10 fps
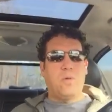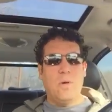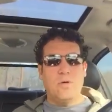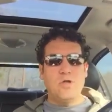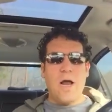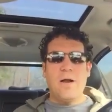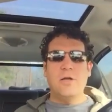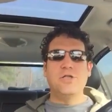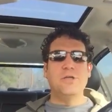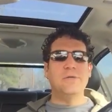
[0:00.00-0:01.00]
we were trying
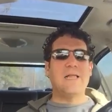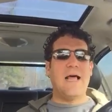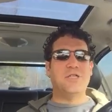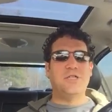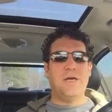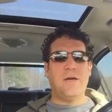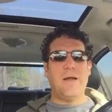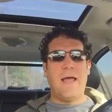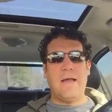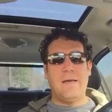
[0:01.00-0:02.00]
on shoes last
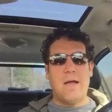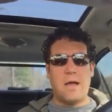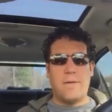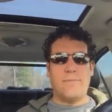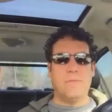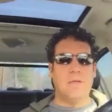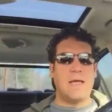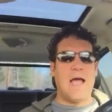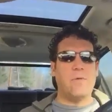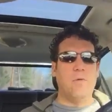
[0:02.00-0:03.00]
year, and uh, the
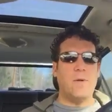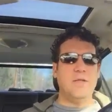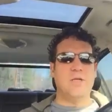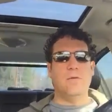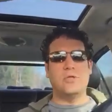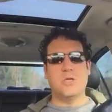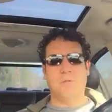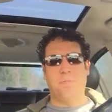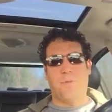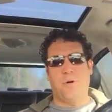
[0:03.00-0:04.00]
guy who we went to
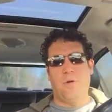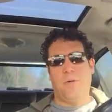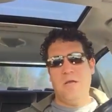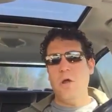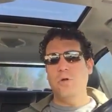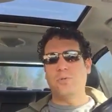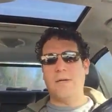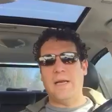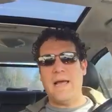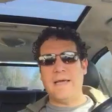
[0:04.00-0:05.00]
just threw. He knows
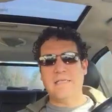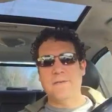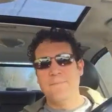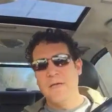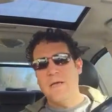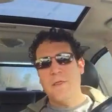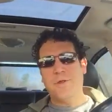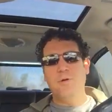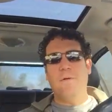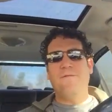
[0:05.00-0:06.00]
what he likes.
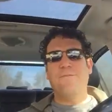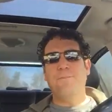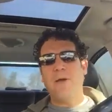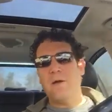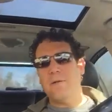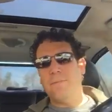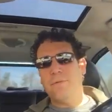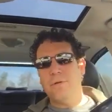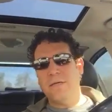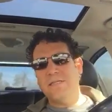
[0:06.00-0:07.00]
Threw a pair.
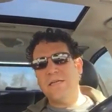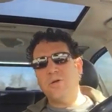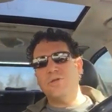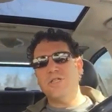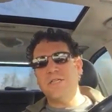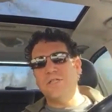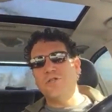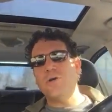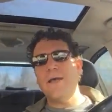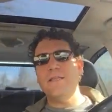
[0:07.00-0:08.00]
Threw, he said, "Go,
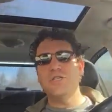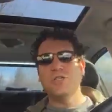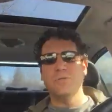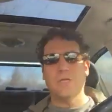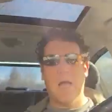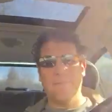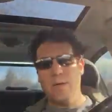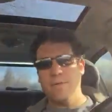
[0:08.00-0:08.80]
Justin, try these shoes on. They